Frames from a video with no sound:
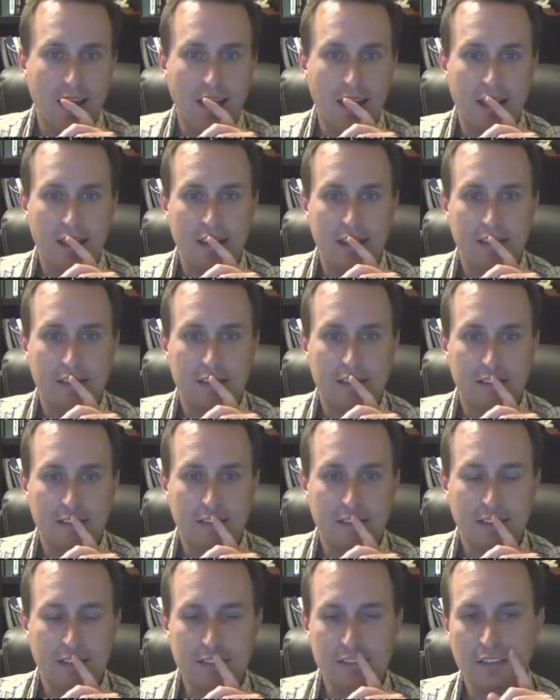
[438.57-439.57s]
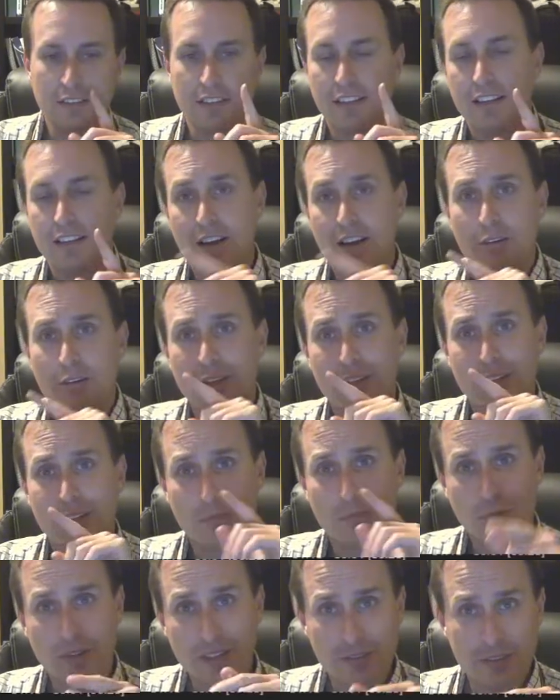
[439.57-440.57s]
And let's look at that. Now, in
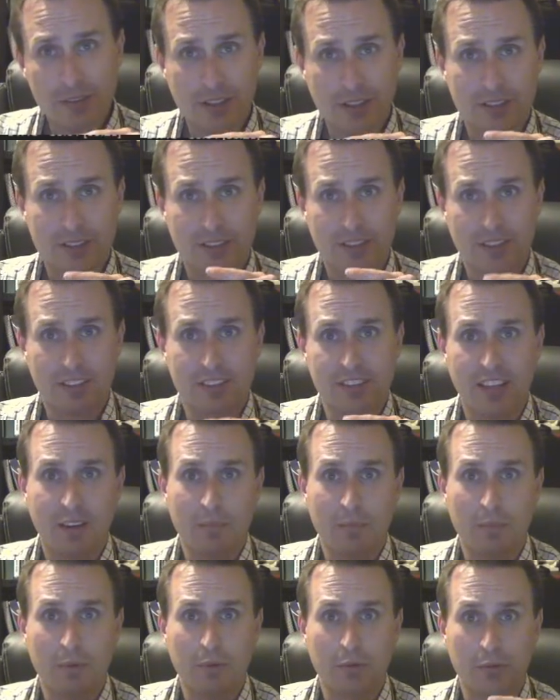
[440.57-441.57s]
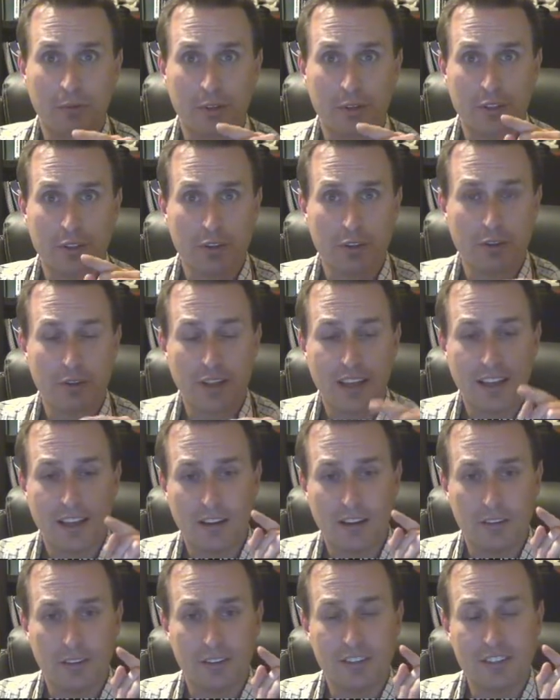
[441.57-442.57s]
the previous example, we showed
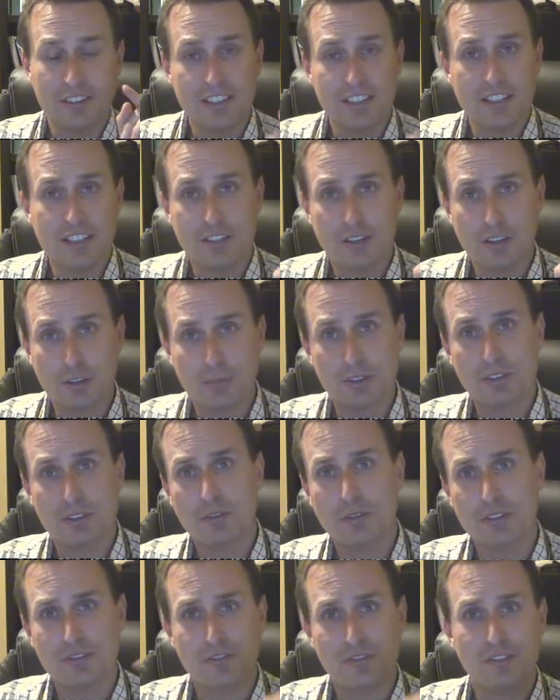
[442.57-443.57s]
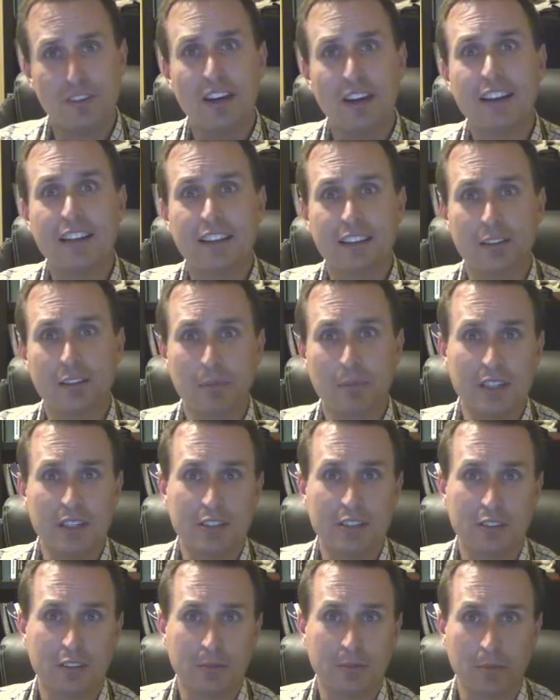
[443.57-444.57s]
how the D term is always fighting the
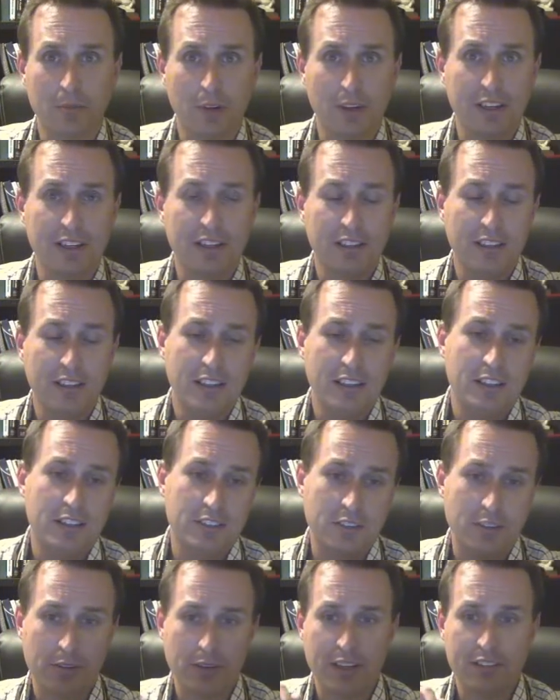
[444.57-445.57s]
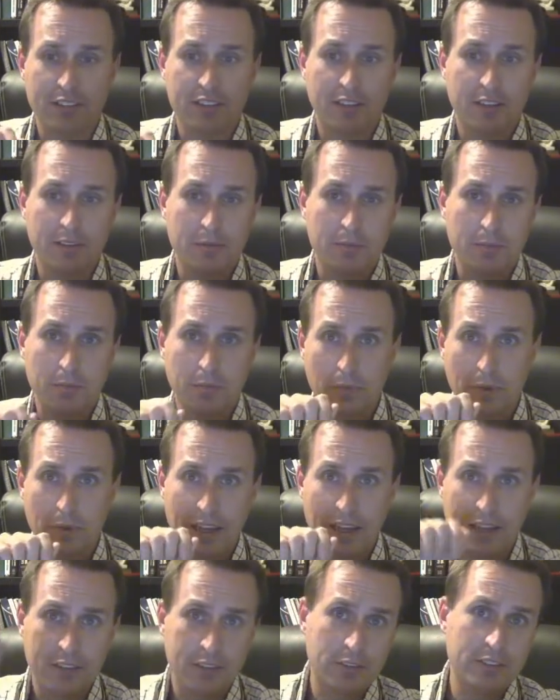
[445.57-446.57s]
P term, right? So as I
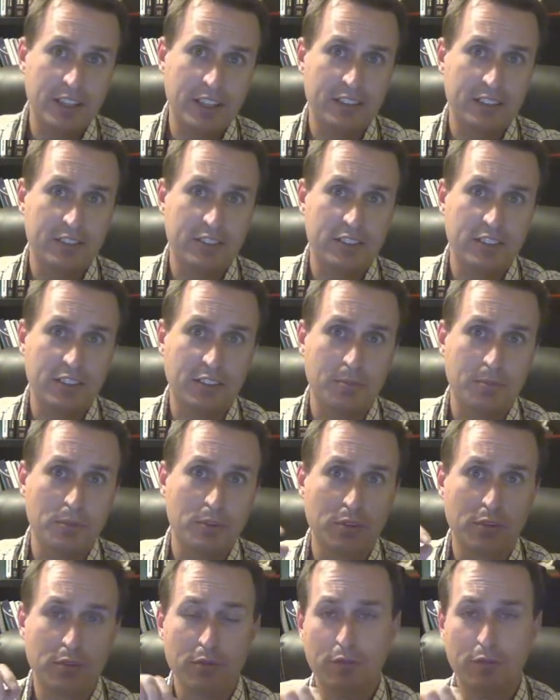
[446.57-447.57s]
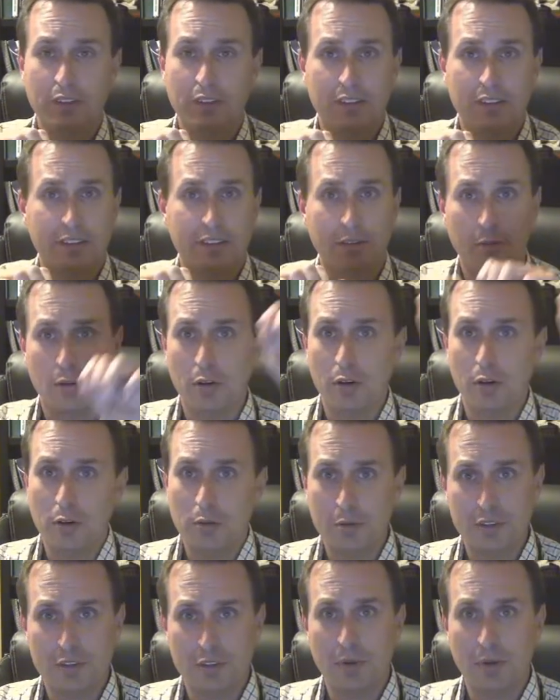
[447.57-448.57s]
entered that stick move, they were
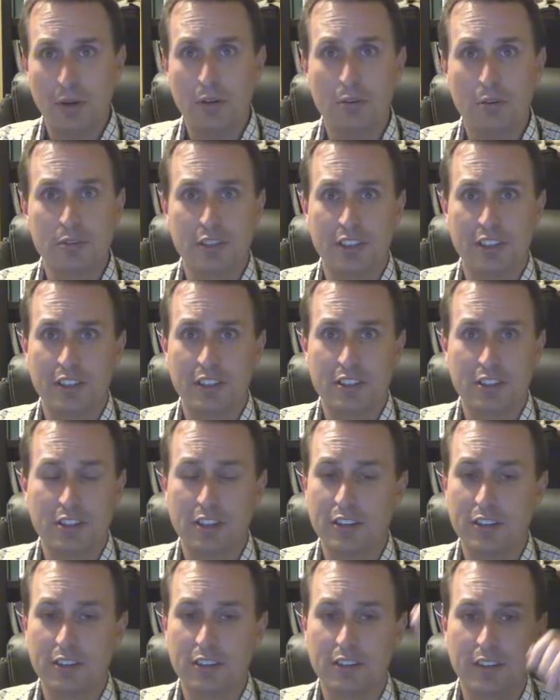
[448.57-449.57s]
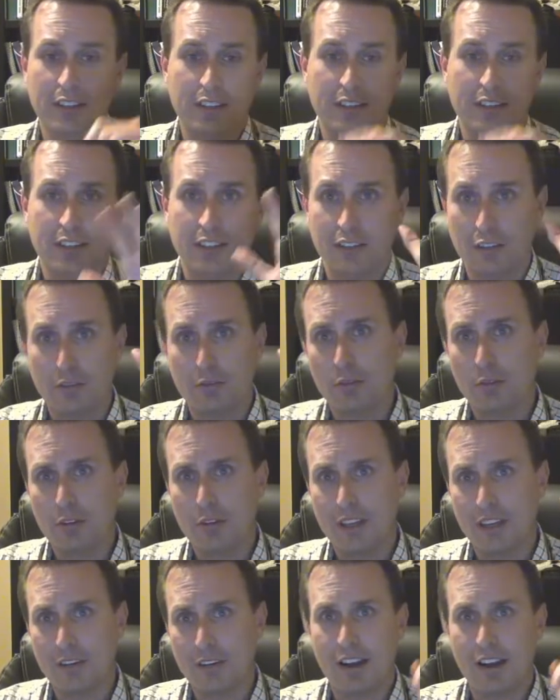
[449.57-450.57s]
always opposing each other. And I'll
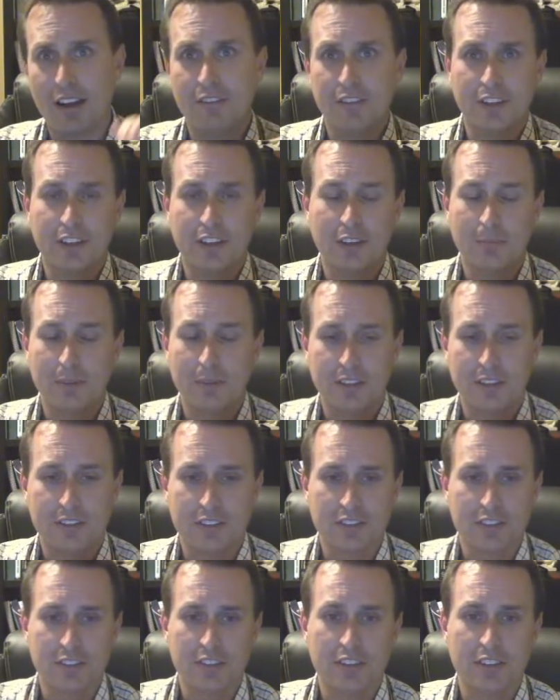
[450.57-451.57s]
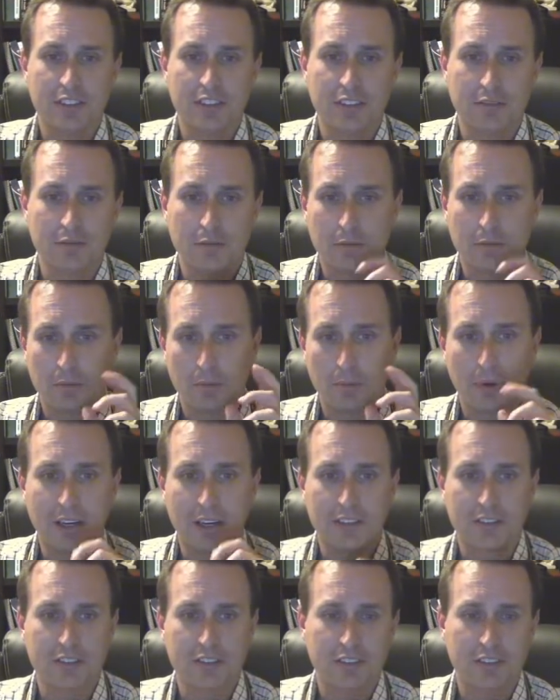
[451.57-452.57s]
throw that graphic up there just so you can
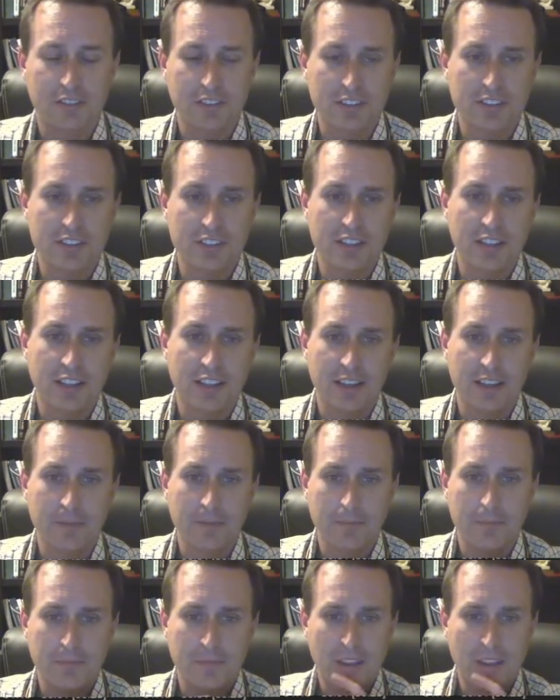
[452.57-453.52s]
remind yourself and see that.